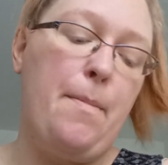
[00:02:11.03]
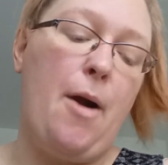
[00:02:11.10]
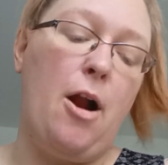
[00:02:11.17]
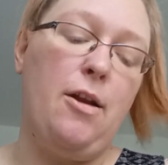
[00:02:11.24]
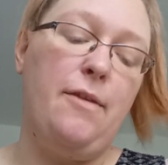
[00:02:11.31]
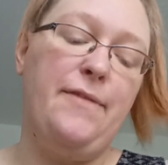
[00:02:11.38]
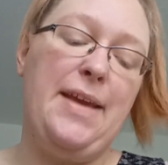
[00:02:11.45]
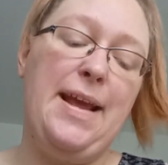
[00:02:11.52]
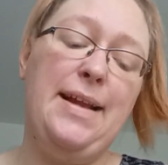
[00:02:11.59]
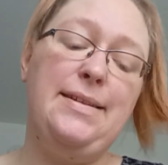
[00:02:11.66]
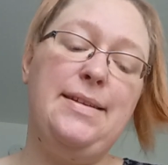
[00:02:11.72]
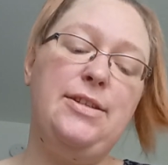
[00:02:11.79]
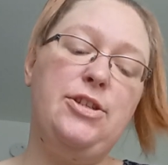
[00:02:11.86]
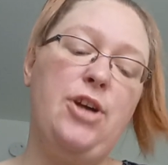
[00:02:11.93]
Part of
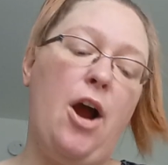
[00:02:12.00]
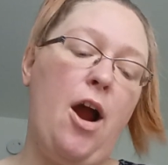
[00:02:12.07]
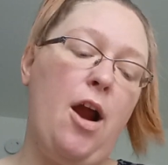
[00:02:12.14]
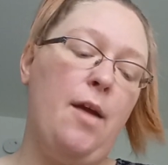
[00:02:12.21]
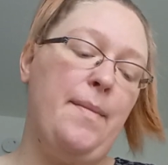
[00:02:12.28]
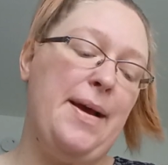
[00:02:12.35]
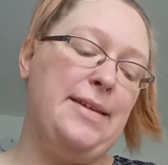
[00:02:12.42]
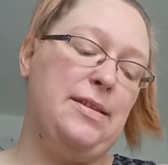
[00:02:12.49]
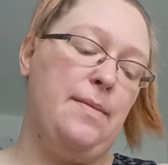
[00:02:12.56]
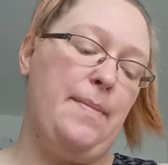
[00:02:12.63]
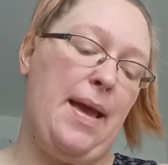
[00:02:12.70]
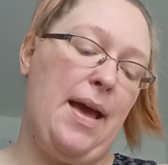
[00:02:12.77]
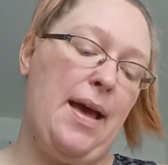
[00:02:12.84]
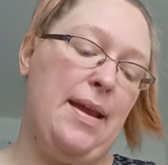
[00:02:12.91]
Keats's charm as a
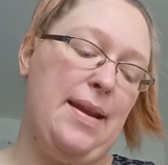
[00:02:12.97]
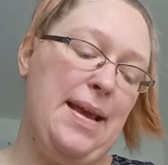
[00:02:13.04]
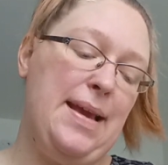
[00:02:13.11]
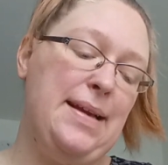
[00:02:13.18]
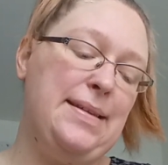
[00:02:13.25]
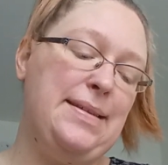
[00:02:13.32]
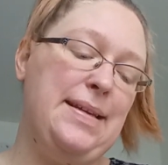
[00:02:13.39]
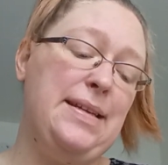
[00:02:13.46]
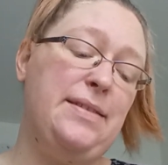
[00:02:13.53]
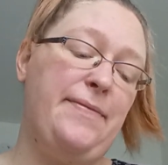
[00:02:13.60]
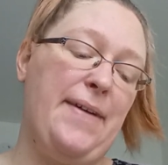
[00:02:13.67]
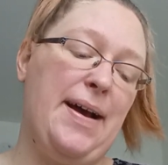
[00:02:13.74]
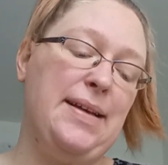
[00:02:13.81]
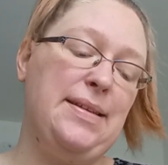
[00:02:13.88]
man is
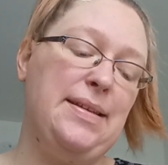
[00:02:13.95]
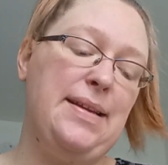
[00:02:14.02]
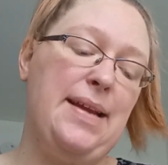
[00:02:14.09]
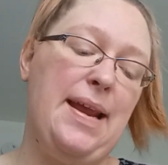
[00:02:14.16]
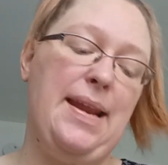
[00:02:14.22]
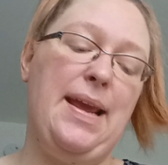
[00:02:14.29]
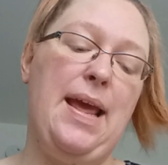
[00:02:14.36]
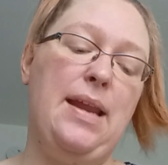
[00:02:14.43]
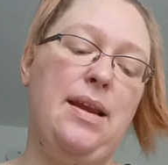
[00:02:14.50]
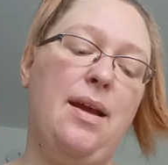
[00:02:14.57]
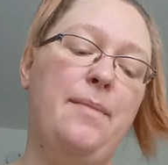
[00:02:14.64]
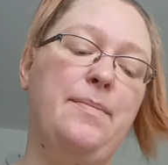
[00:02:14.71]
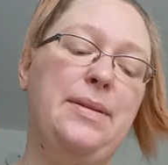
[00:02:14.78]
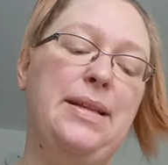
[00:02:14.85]
his fascinating
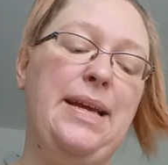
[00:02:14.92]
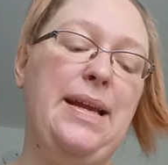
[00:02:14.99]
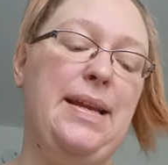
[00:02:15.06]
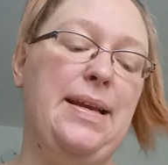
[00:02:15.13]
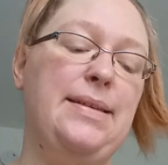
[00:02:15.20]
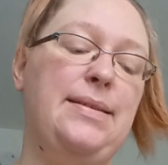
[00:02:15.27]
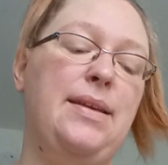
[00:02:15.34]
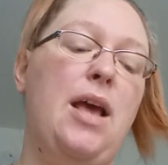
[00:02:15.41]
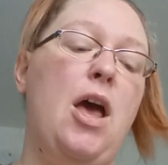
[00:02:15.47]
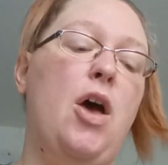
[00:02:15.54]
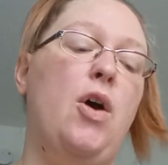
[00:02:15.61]
incompleteness.